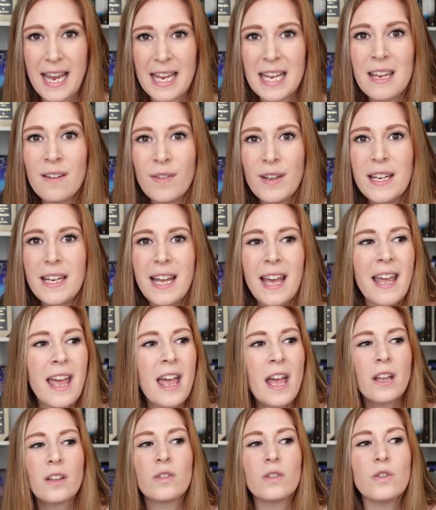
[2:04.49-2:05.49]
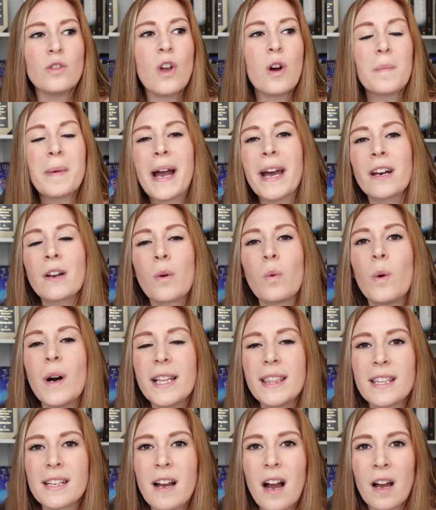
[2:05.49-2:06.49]
Even no matter
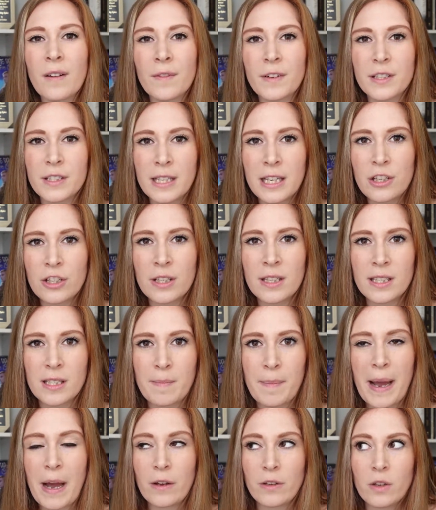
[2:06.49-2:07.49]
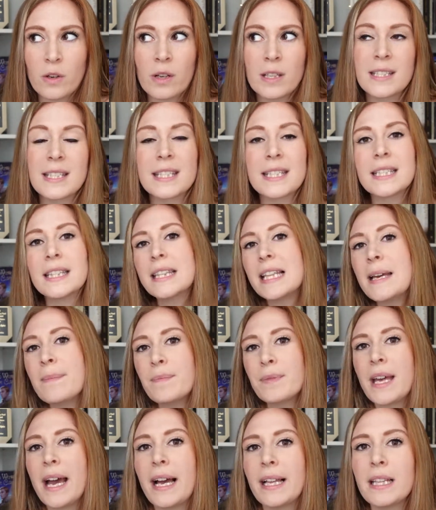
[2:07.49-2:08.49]
what the conversation is about, you can
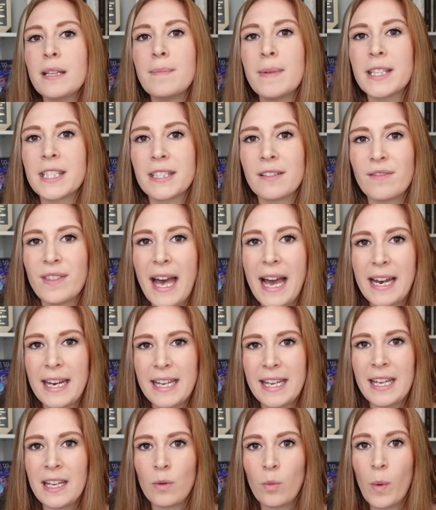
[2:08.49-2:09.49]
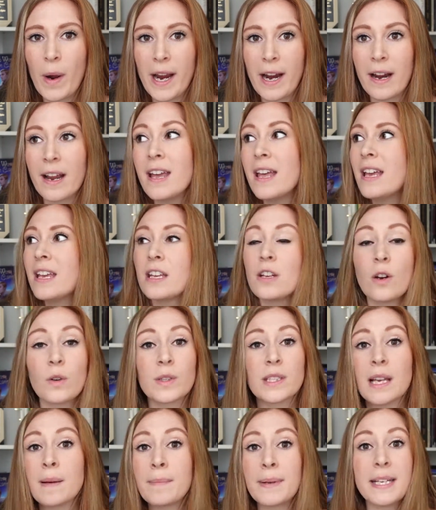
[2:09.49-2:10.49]
slip the elements of that in where, you know,
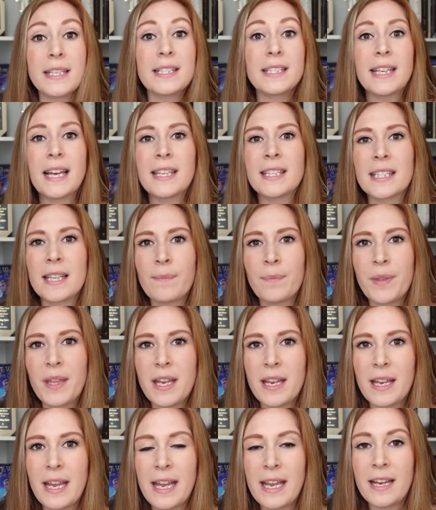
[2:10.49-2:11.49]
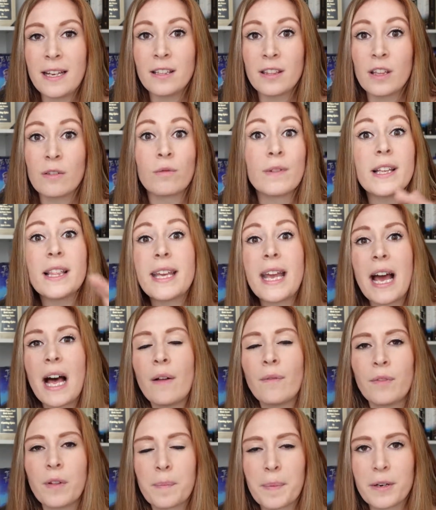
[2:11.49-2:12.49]
somebody says something and the really
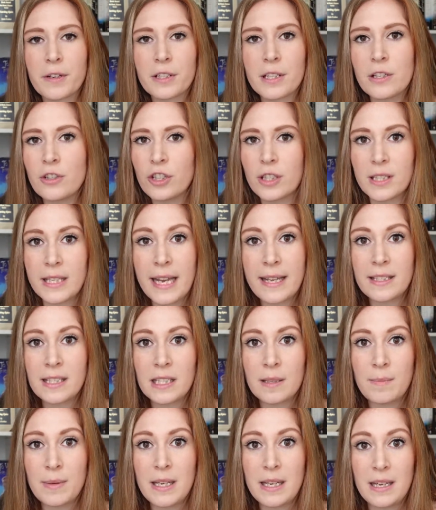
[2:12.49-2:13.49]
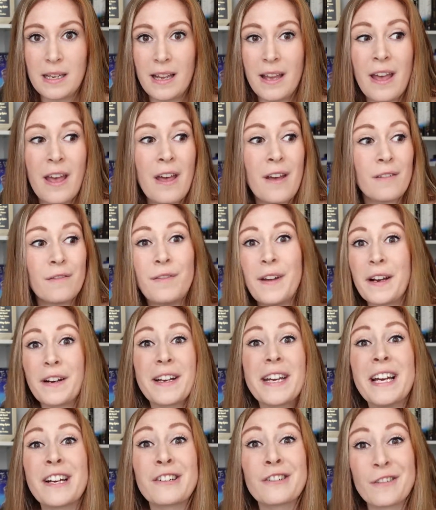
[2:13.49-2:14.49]
helpful person just tends to be
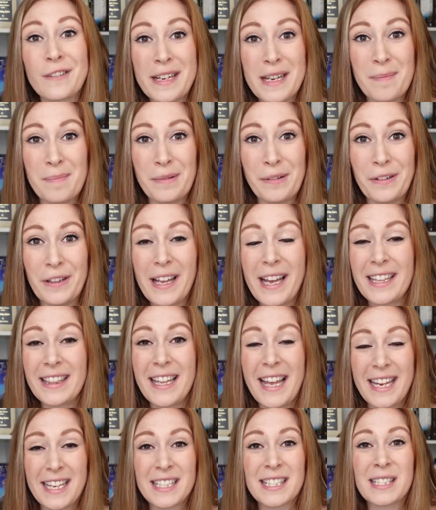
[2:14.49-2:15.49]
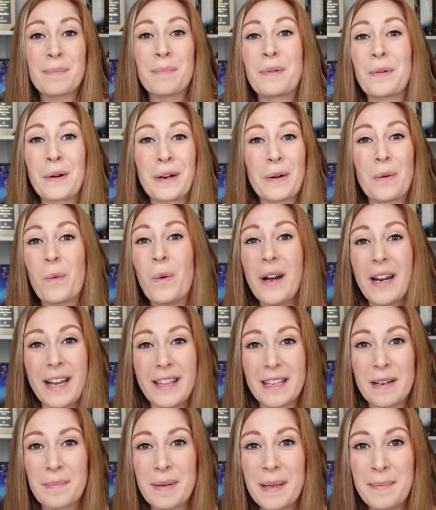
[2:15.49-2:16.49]
very agreeable and like support what
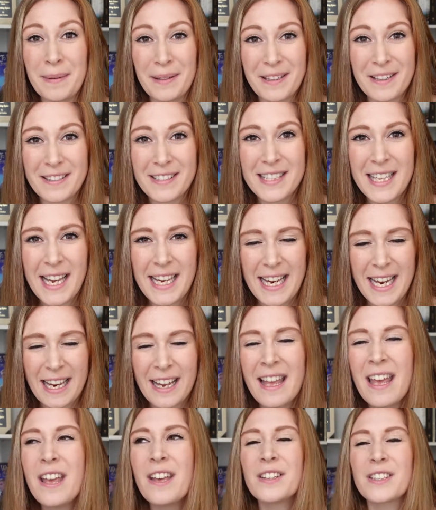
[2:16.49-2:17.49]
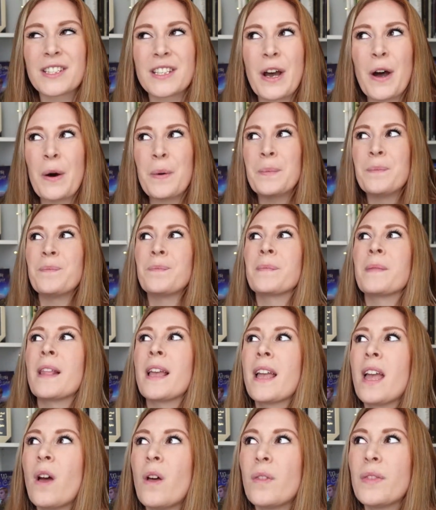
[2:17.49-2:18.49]
other people are saying. So,
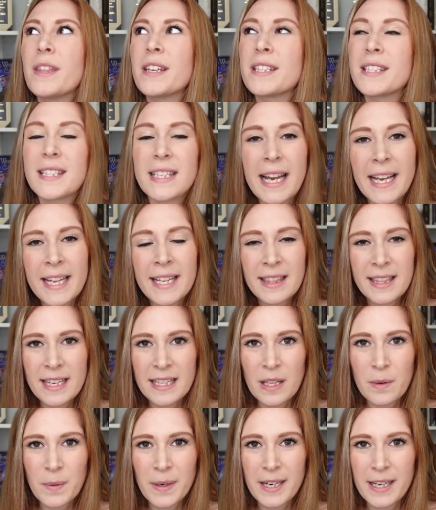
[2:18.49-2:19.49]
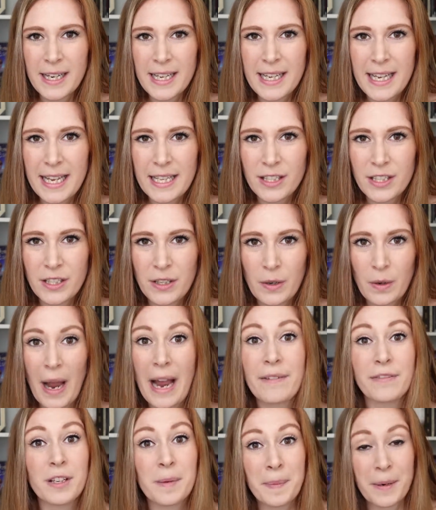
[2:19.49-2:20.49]
the second thing that we're gonna get to
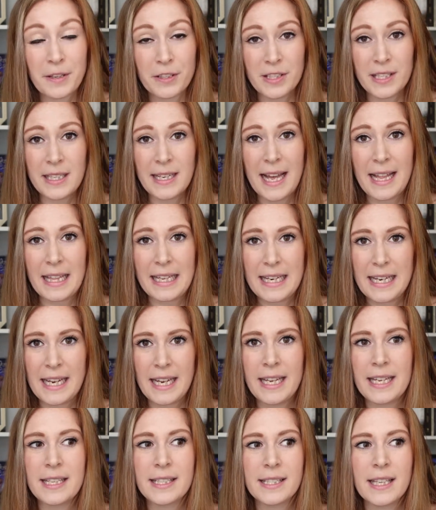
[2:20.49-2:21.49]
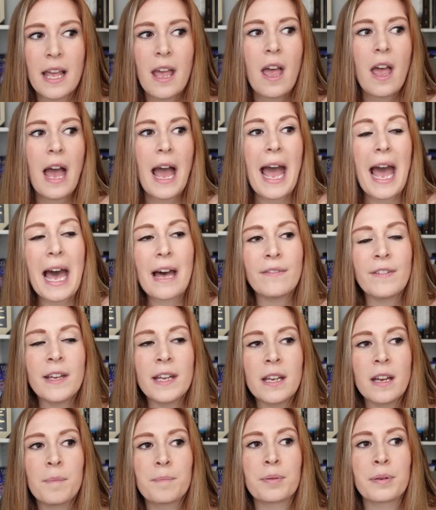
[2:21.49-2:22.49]
after personality is
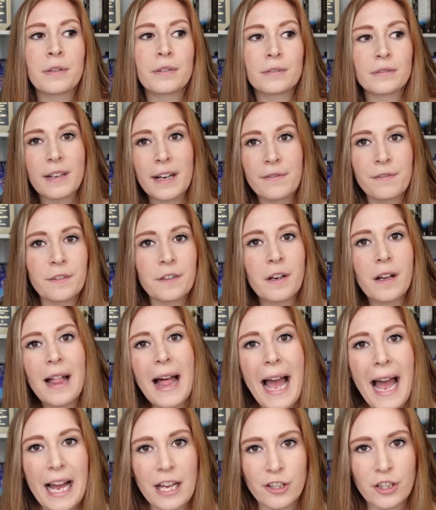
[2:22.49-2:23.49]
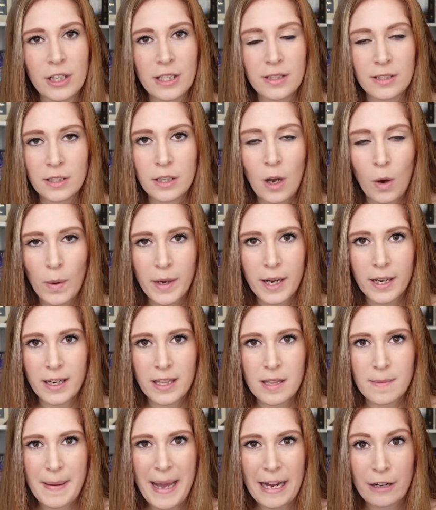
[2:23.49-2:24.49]
having peripheral actions going on
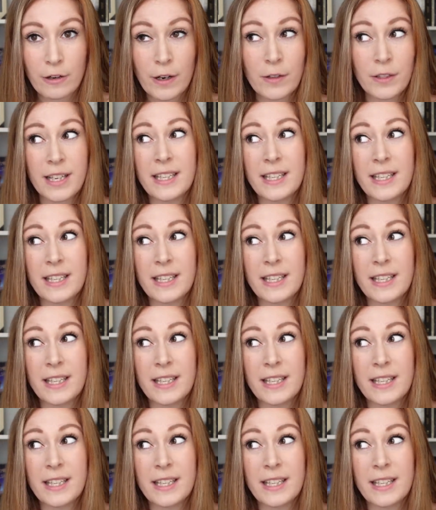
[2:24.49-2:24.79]
in the background.